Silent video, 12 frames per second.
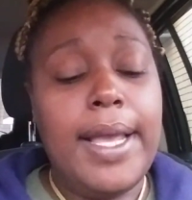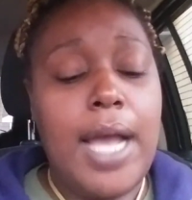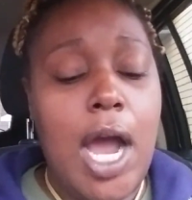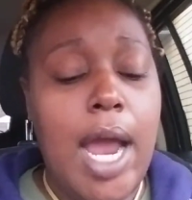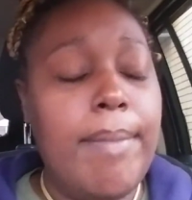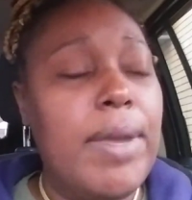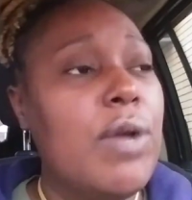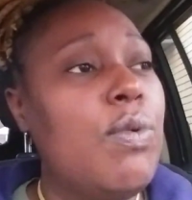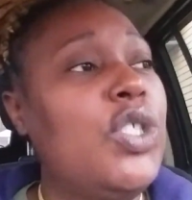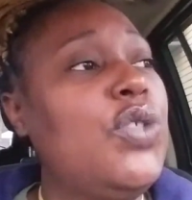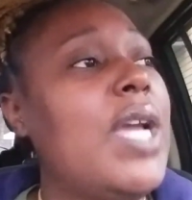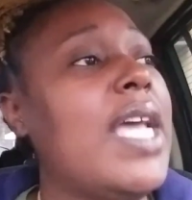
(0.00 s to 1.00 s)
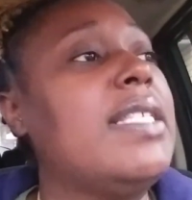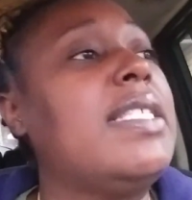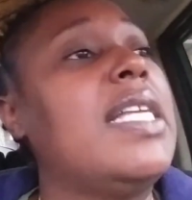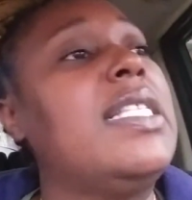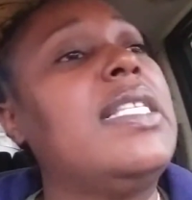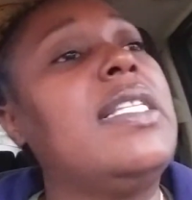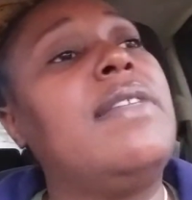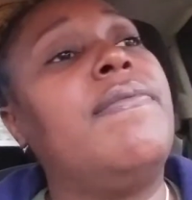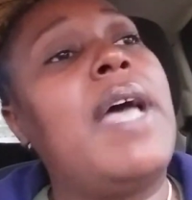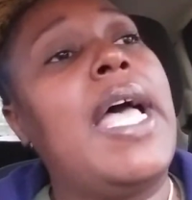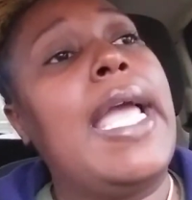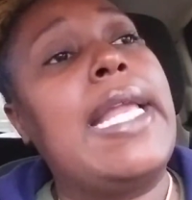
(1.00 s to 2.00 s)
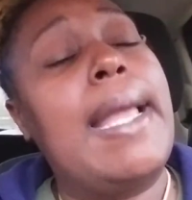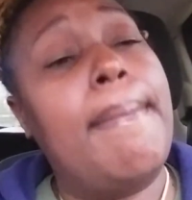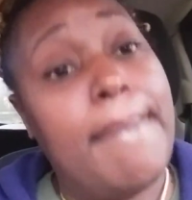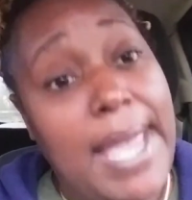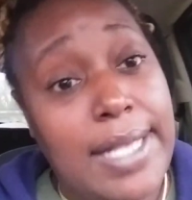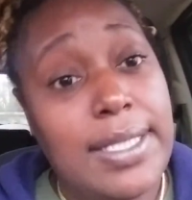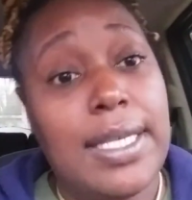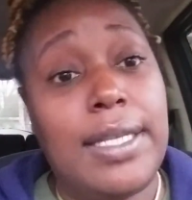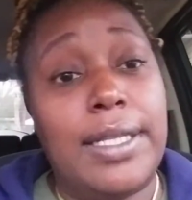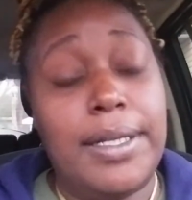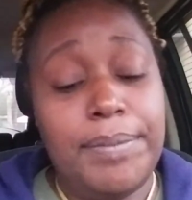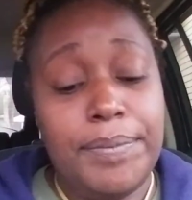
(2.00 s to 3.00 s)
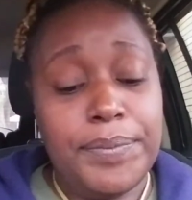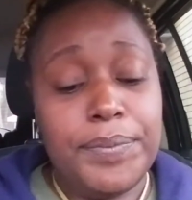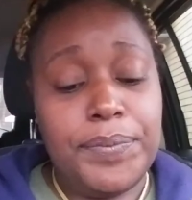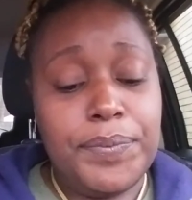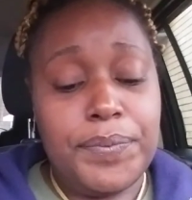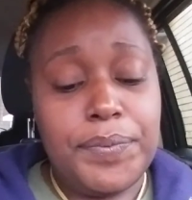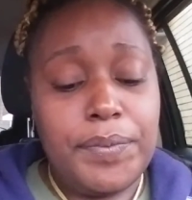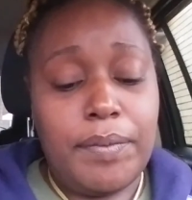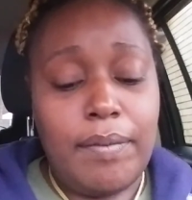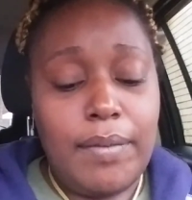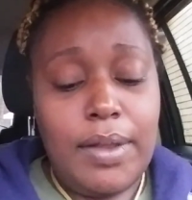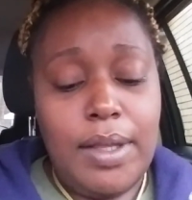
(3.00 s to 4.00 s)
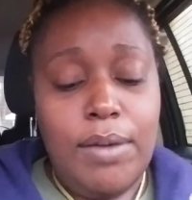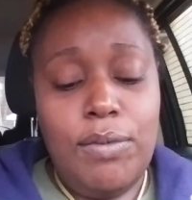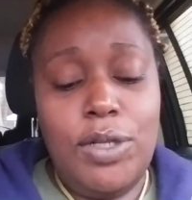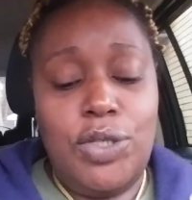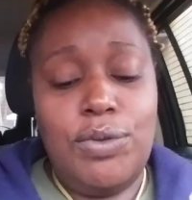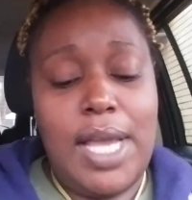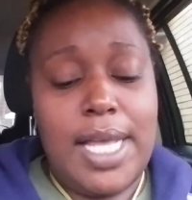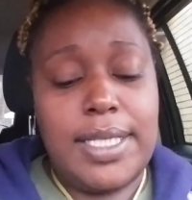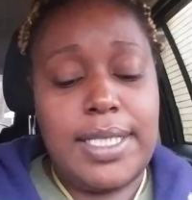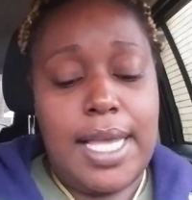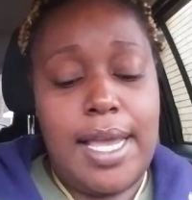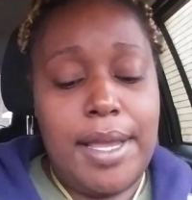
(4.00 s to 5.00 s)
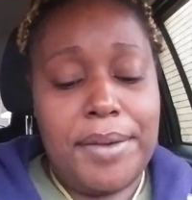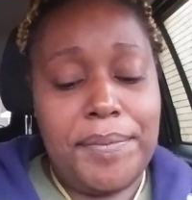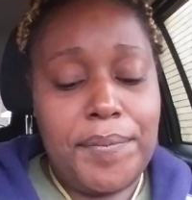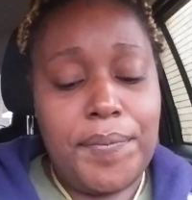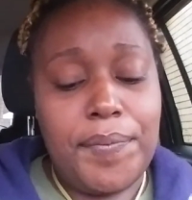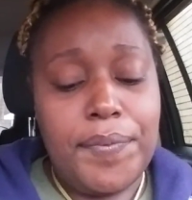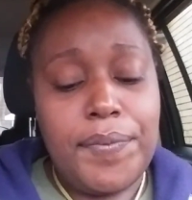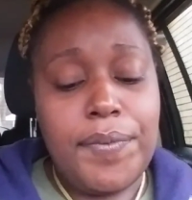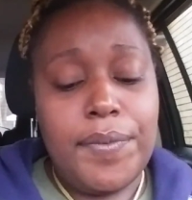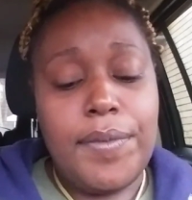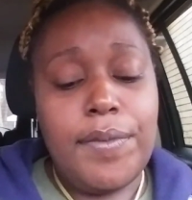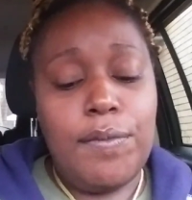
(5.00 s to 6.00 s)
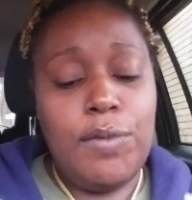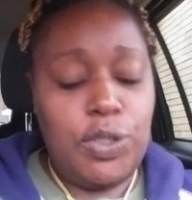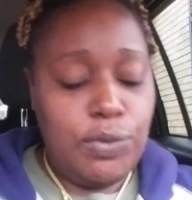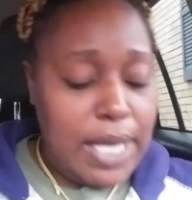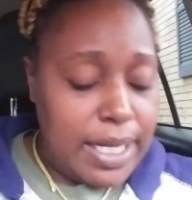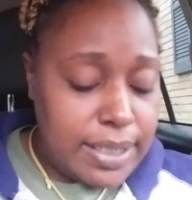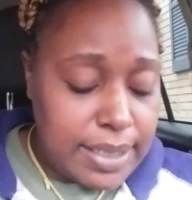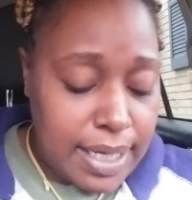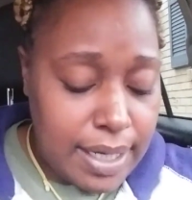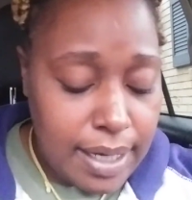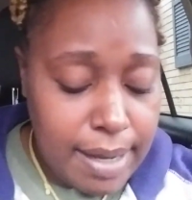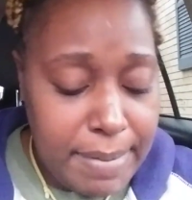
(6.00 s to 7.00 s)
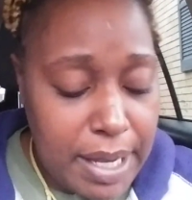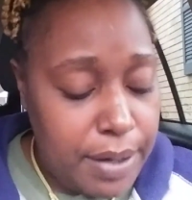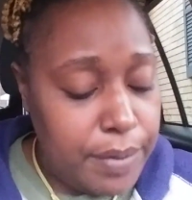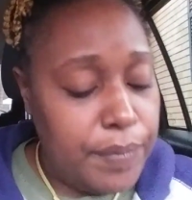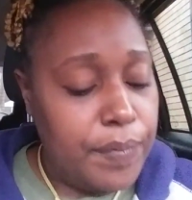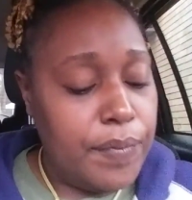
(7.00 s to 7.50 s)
Carmen, what you got to say to the divine masculine? What you got to say? What you got to say? Come on.